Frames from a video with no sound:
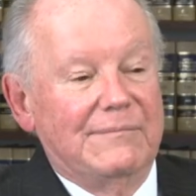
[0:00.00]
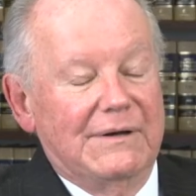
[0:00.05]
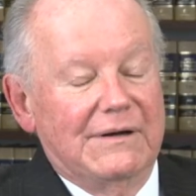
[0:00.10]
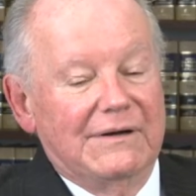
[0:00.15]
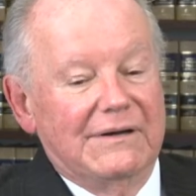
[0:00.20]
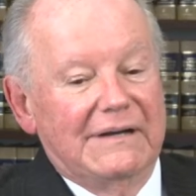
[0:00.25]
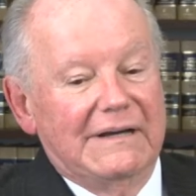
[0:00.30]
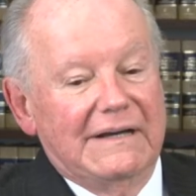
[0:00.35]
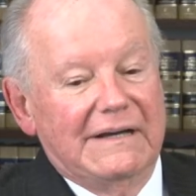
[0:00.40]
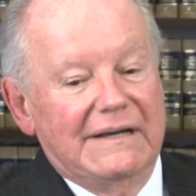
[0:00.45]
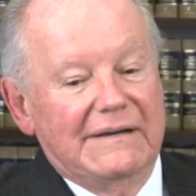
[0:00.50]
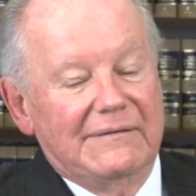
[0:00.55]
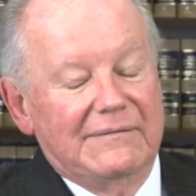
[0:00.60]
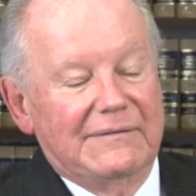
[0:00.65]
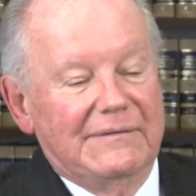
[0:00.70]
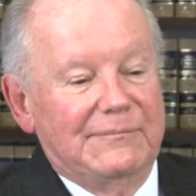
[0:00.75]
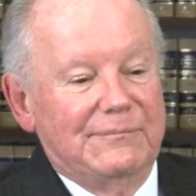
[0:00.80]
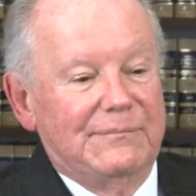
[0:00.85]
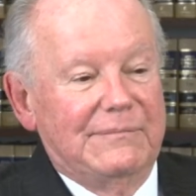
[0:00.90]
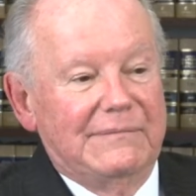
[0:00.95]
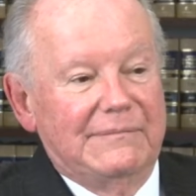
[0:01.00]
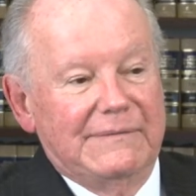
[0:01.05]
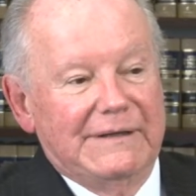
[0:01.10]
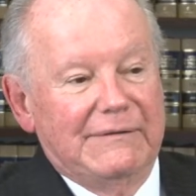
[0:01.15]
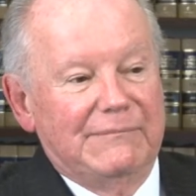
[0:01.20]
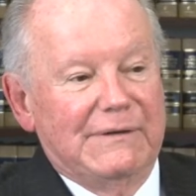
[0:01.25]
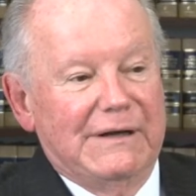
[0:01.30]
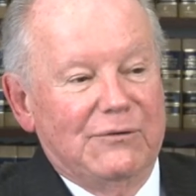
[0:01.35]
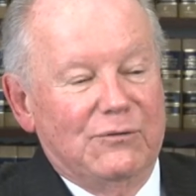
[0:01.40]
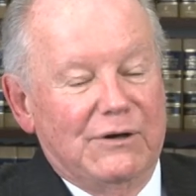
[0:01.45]
mar- I
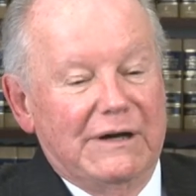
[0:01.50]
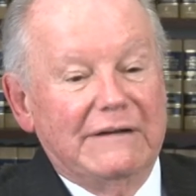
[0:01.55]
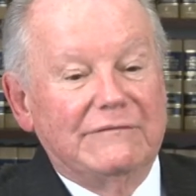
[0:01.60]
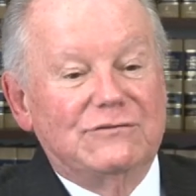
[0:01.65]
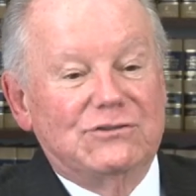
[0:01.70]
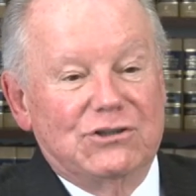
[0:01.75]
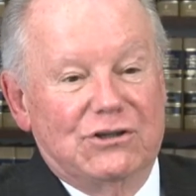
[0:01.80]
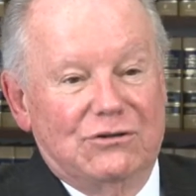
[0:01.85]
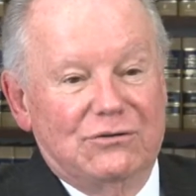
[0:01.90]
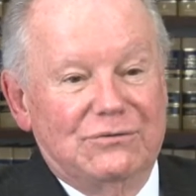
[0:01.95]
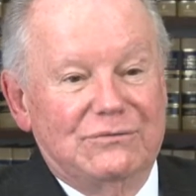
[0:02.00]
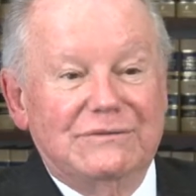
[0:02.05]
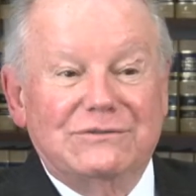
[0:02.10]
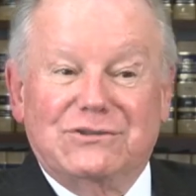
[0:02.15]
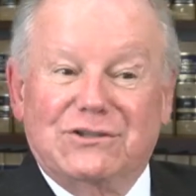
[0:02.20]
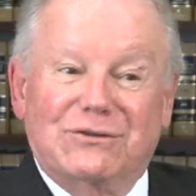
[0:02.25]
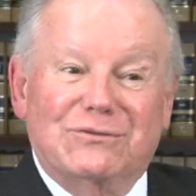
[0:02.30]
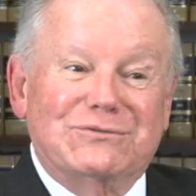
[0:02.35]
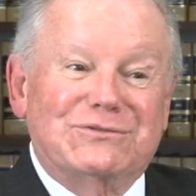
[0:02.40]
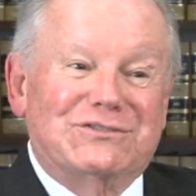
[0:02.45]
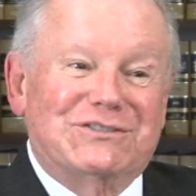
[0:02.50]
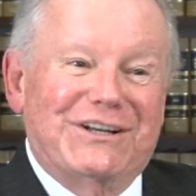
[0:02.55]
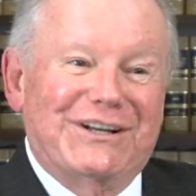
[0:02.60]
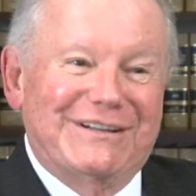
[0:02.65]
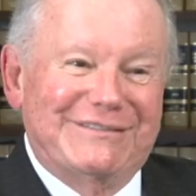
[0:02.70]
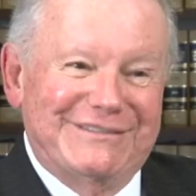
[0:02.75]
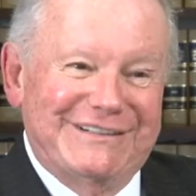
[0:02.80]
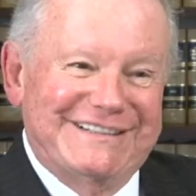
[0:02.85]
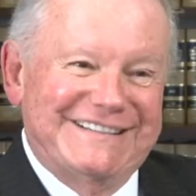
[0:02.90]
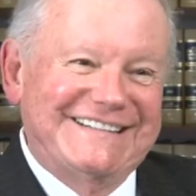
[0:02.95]
met my wife Joan Joan
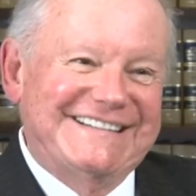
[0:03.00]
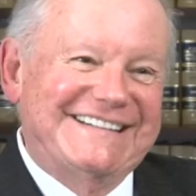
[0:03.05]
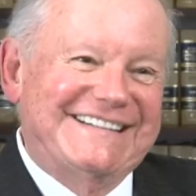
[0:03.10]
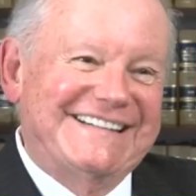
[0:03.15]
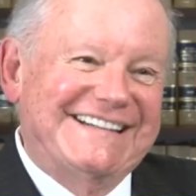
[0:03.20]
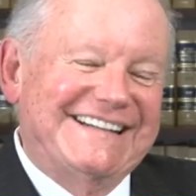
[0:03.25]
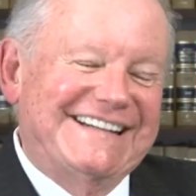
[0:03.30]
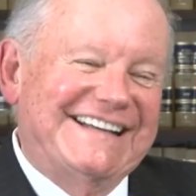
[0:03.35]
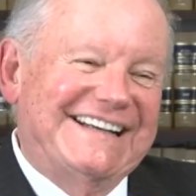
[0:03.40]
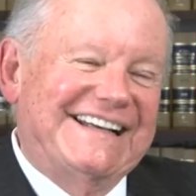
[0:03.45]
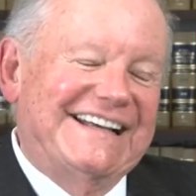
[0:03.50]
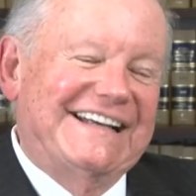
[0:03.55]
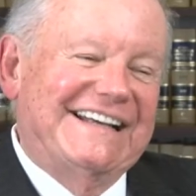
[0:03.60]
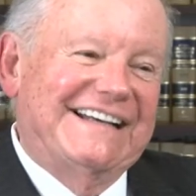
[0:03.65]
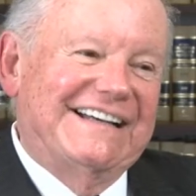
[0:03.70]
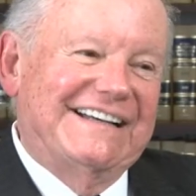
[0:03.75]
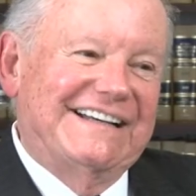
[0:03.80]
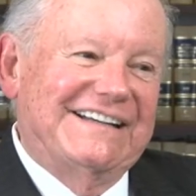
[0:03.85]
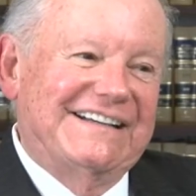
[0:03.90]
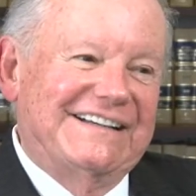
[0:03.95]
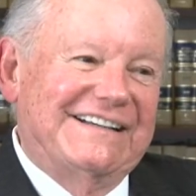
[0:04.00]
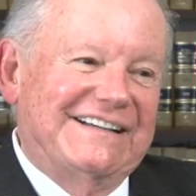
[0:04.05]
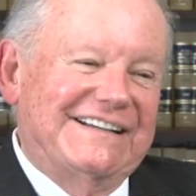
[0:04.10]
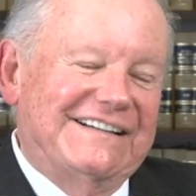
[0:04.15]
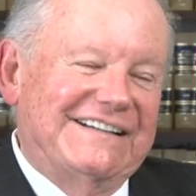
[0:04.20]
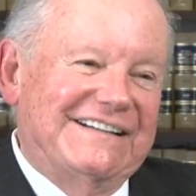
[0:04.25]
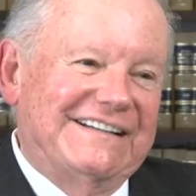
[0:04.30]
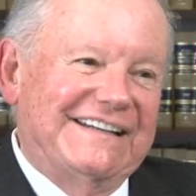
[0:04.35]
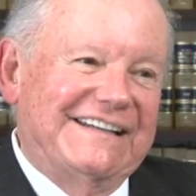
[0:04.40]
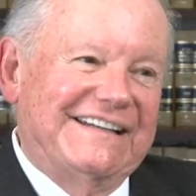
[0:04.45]
Sullivan. Yeah.
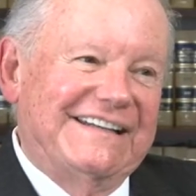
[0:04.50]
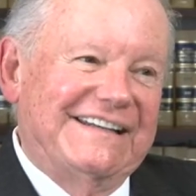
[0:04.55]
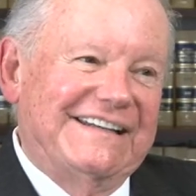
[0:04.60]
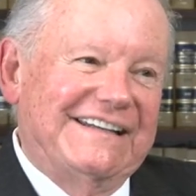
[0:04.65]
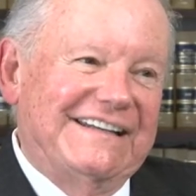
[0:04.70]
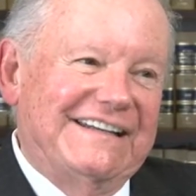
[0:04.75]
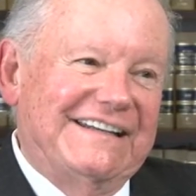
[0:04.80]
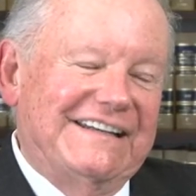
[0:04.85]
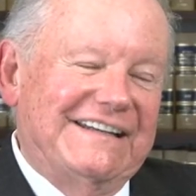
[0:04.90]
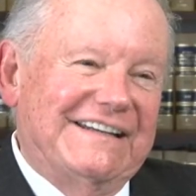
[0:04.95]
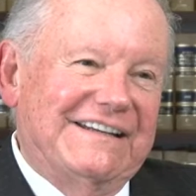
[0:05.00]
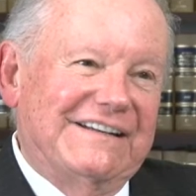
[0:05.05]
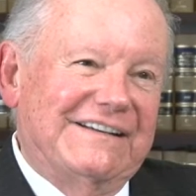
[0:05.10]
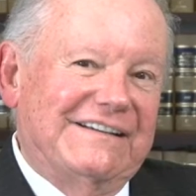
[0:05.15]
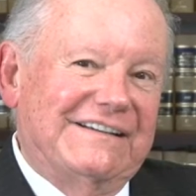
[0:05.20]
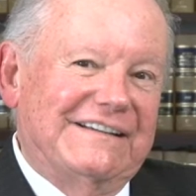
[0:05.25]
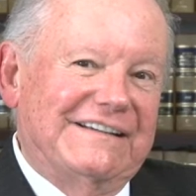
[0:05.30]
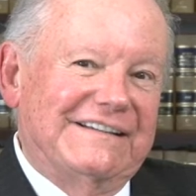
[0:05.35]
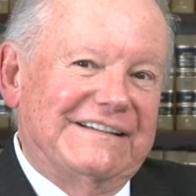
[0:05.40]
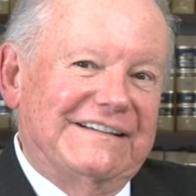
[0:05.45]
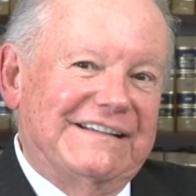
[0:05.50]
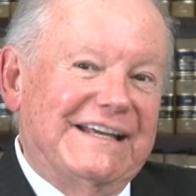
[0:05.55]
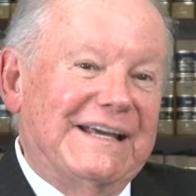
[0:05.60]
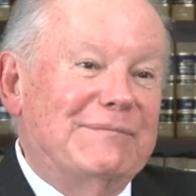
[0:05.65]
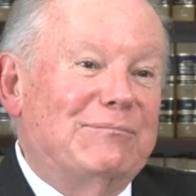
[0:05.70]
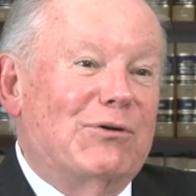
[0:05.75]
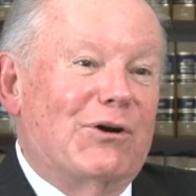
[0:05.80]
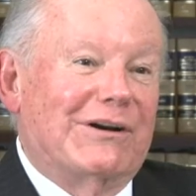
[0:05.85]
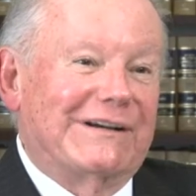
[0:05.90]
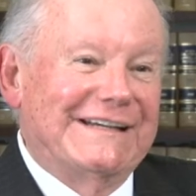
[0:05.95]
Uh, in uh,
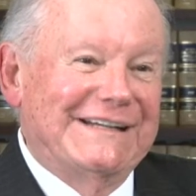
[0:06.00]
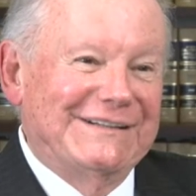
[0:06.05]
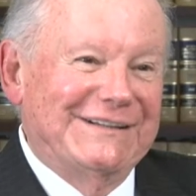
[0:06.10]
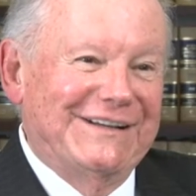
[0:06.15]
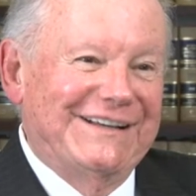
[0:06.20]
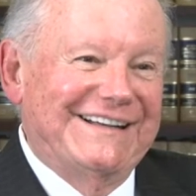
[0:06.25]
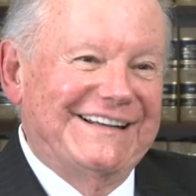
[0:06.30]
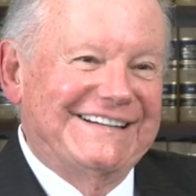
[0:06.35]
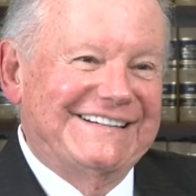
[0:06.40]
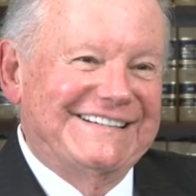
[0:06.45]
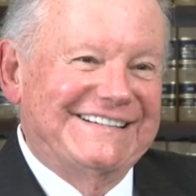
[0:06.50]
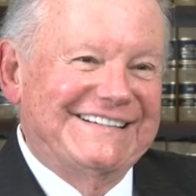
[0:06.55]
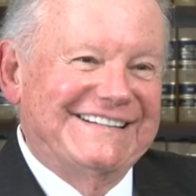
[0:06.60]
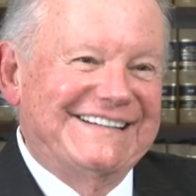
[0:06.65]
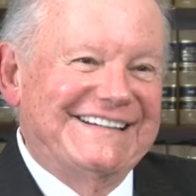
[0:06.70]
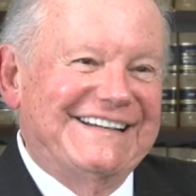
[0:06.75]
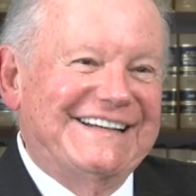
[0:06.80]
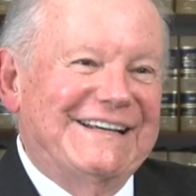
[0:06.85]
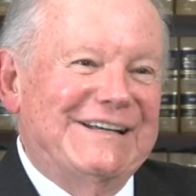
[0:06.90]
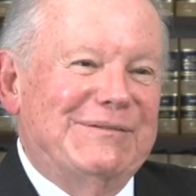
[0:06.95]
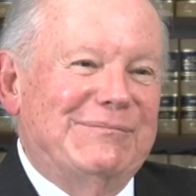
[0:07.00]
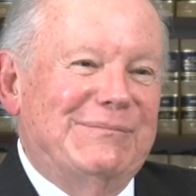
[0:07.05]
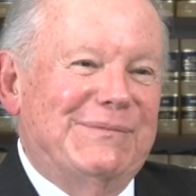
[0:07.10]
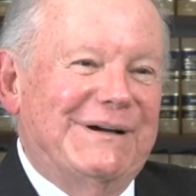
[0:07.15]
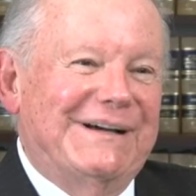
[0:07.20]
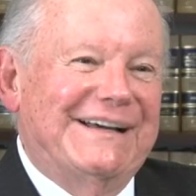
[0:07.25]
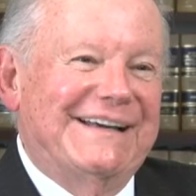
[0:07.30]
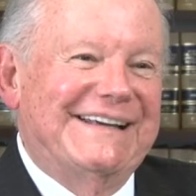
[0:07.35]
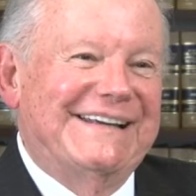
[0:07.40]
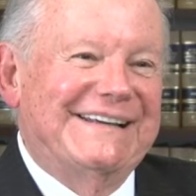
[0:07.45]
a parking lot in
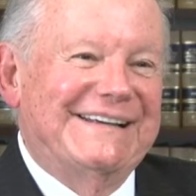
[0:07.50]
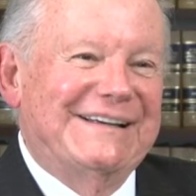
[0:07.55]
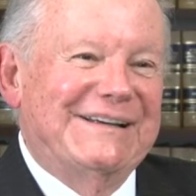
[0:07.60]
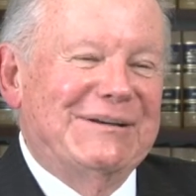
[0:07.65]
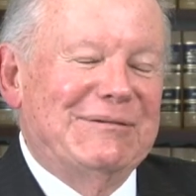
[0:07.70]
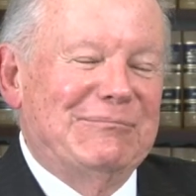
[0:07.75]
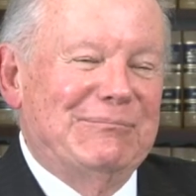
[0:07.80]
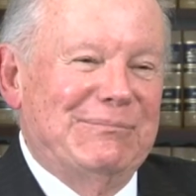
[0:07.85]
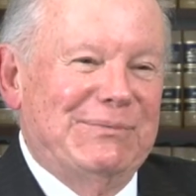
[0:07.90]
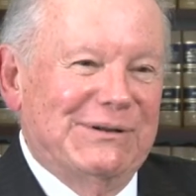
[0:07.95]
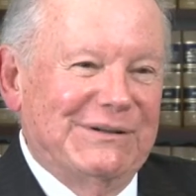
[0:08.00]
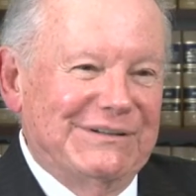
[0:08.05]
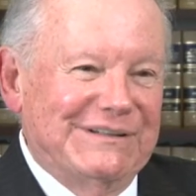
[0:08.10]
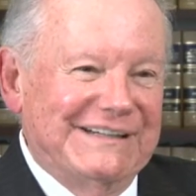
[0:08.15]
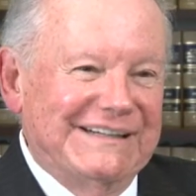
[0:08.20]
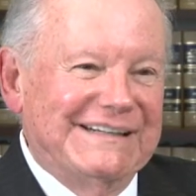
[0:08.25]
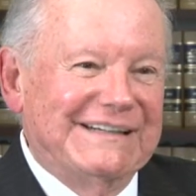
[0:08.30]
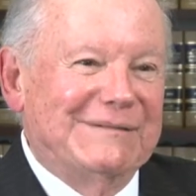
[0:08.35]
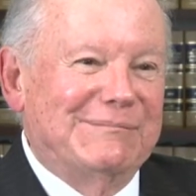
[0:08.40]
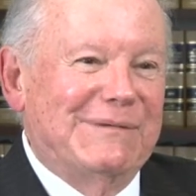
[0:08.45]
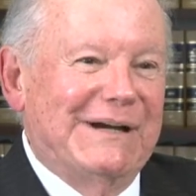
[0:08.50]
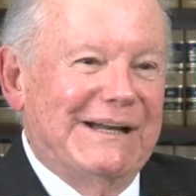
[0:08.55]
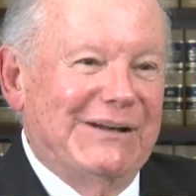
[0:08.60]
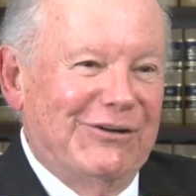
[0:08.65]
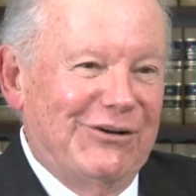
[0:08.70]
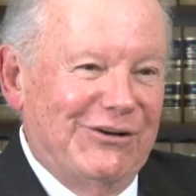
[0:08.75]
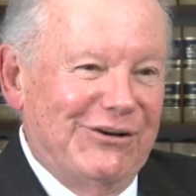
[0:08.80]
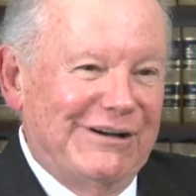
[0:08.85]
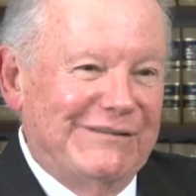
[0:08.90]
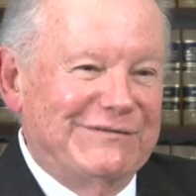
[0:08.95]
my building in my
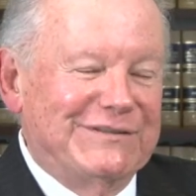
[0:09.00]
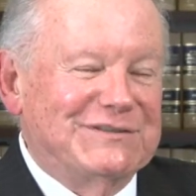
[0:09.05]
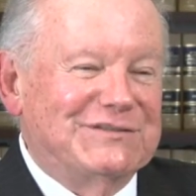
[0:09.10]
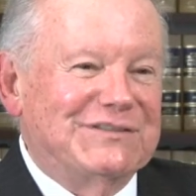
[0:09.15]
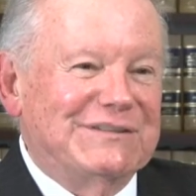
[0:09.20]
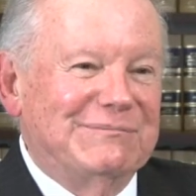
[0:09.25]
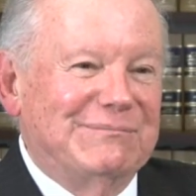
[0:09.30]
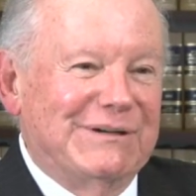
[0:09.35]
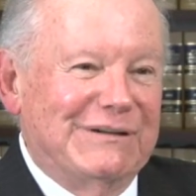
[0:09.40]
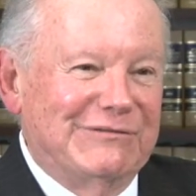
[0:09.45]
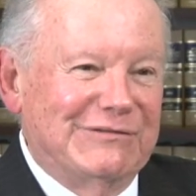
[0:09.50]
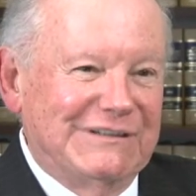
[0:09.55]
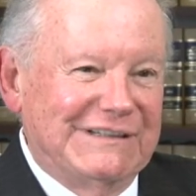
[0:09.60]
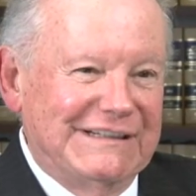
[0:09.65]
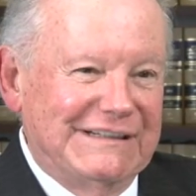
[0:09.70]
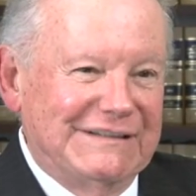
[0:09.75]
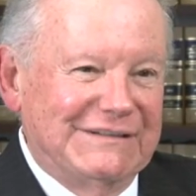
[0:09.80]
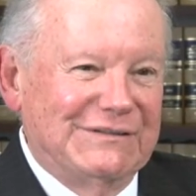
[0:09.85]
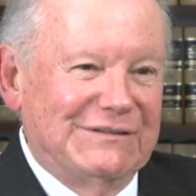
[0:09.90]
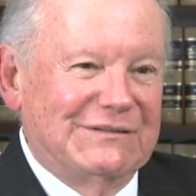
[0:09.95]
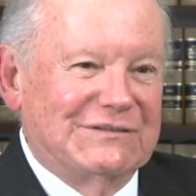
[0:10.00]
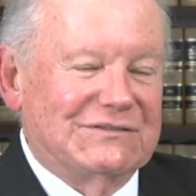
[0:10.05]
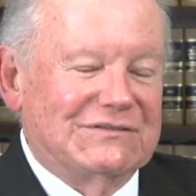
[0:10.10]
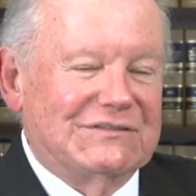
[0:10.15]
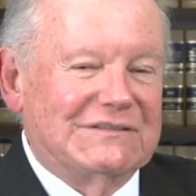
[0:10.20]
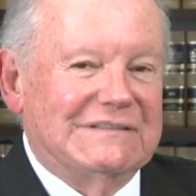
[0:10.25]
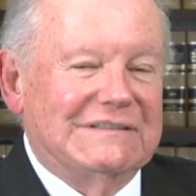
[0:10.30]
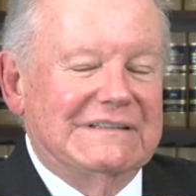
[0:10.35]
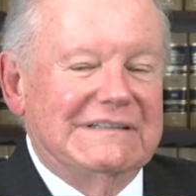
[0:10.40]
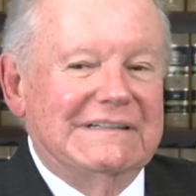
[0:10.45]
law office in Beverly
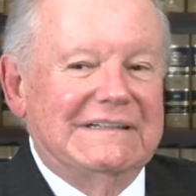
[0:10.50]
Hills.